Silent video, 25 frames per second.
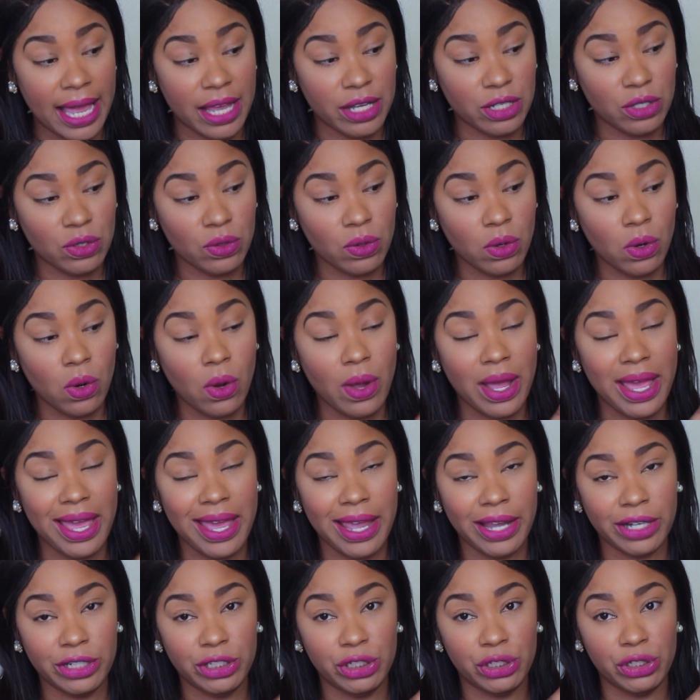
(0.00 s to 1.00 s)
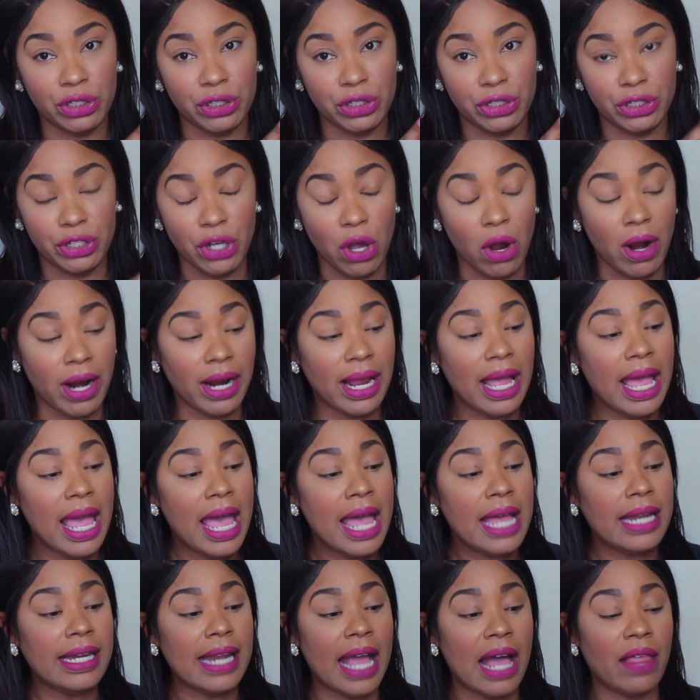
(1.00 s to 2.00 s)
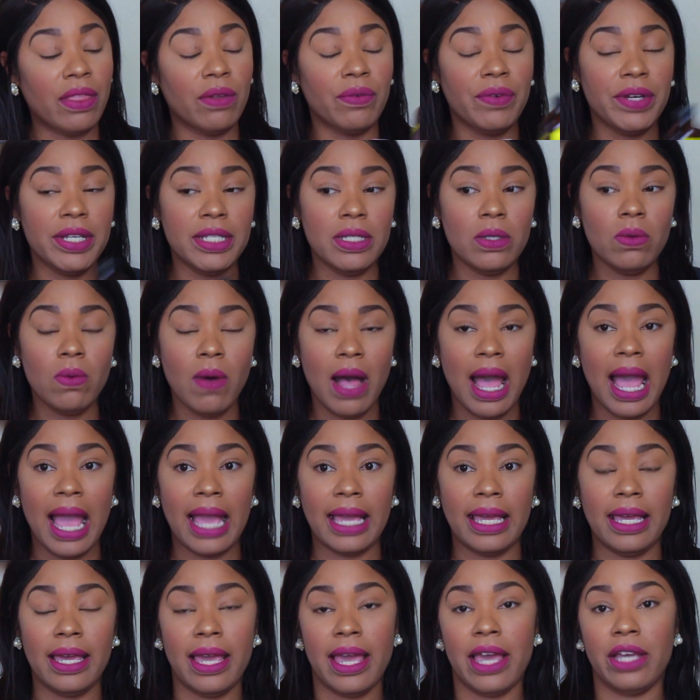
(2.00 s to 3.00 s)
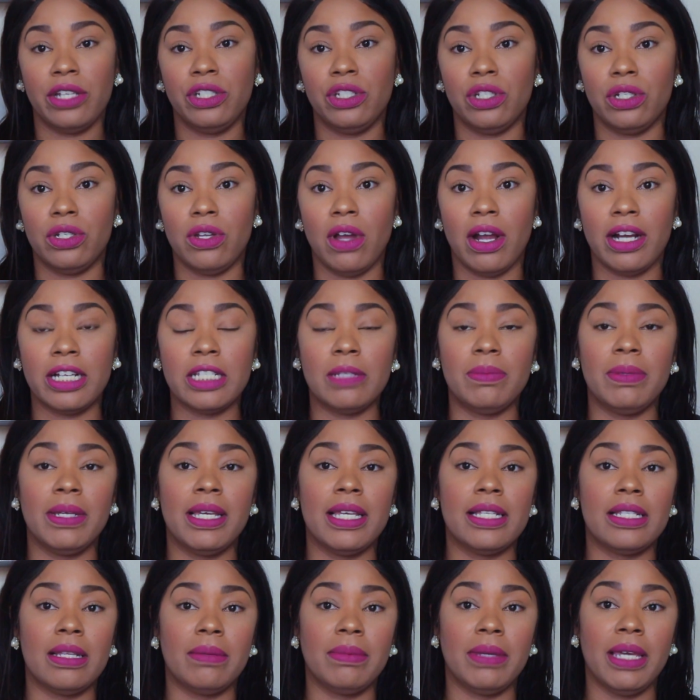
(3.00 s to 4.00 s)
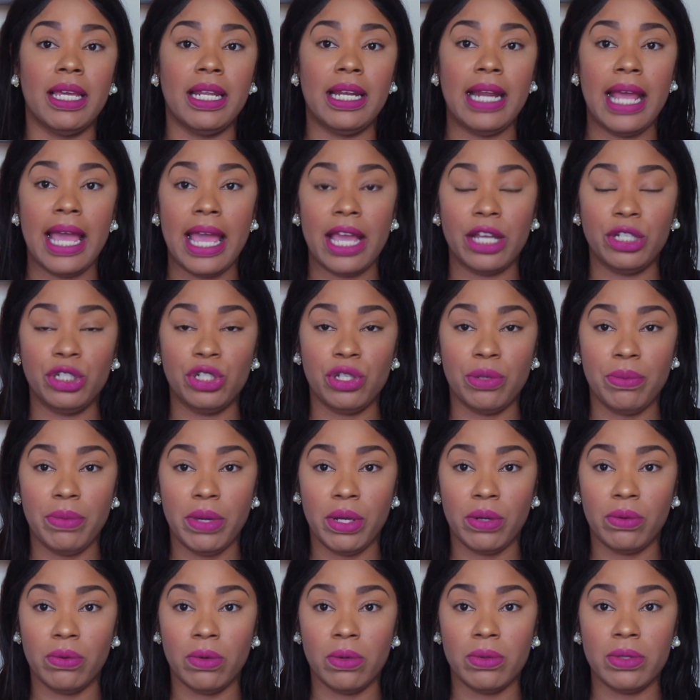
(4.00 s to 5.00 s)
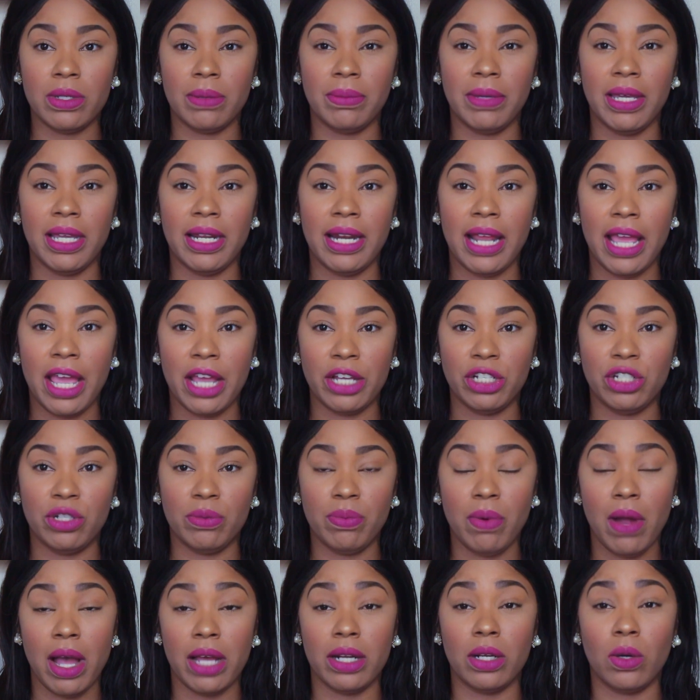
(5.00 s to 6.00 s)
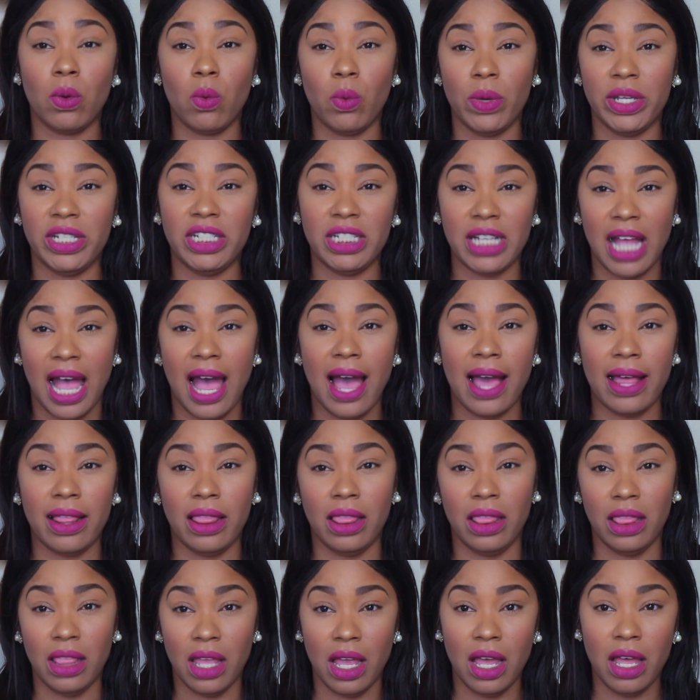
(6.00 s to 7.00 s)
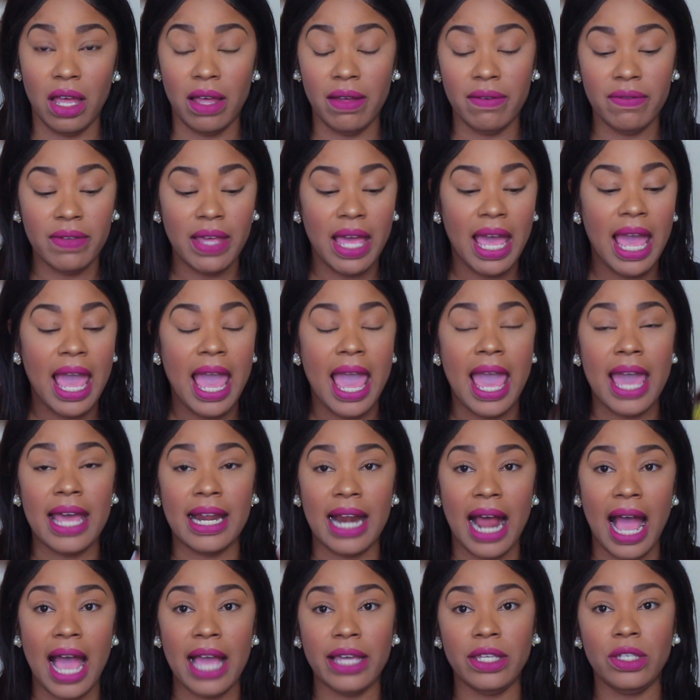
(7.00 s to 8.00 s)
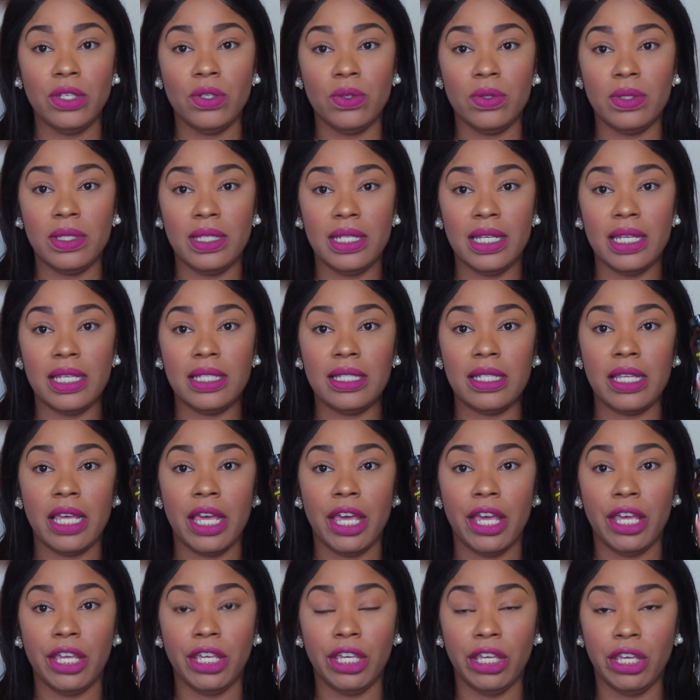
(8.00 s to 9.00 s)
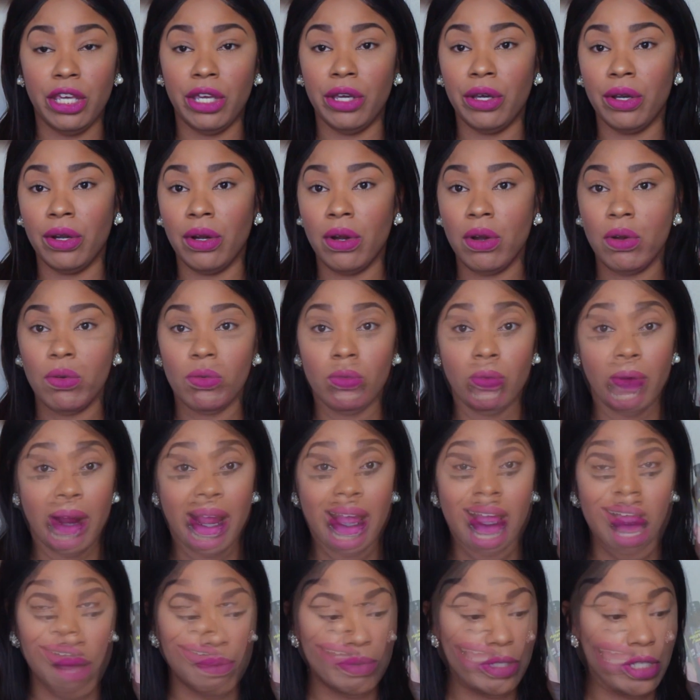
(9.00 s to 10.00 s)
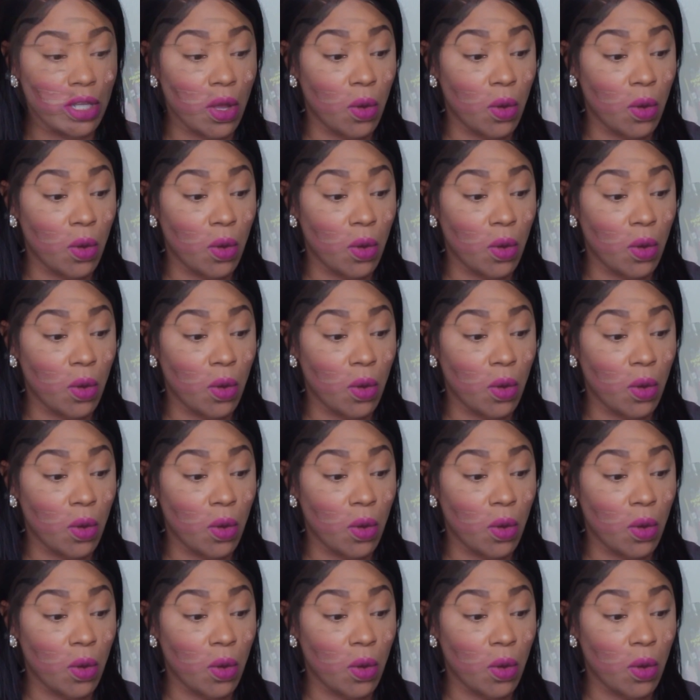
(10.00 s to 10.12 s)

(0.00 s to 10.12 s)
Castor Oil Extra Dark. Now the reason why I get extra dark is because I'm getting the extra minerals, I'm getting the extra product, which I love, and I use this year round.